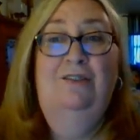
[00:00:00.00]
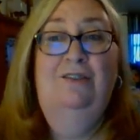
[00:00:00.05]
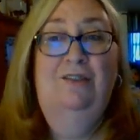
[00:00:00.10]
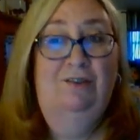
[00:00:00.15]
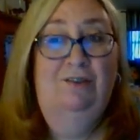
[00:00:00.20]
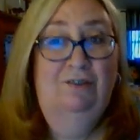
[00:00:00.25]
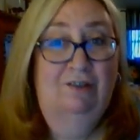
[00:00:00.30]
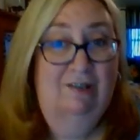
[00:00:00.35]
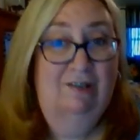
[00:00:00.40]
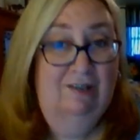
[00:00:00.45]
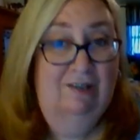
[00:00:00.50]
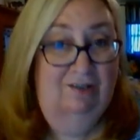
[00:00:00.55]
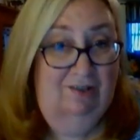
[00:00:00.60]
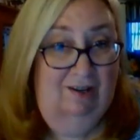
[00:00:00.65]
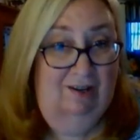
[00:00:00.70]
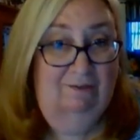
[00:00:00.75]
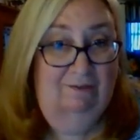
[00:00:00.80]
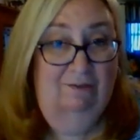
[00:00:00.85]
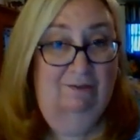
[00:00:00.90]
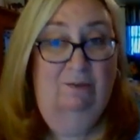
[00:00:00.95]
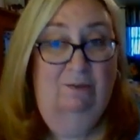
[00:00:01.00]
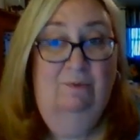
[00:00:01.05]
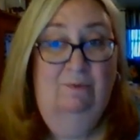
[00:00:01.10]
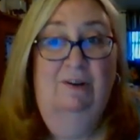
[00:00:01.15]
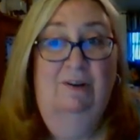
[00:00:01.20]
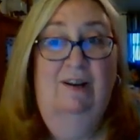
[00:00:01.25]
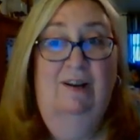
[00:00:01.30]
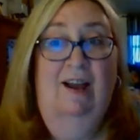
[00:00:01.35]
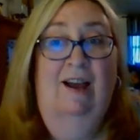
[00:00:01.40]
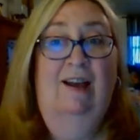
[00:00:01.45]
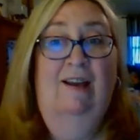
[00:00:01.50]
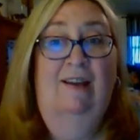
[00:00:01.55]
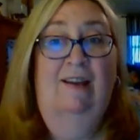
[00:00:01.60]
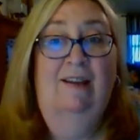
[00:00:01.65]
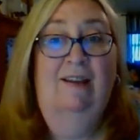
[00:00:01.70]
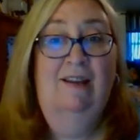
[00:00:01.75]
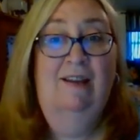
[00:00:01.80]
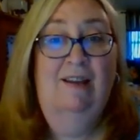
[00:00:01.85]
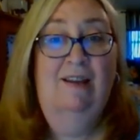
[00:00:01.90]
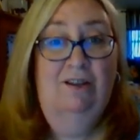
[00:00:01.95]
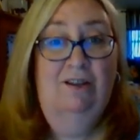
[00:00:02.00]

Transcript: Then you're going to check for the word I,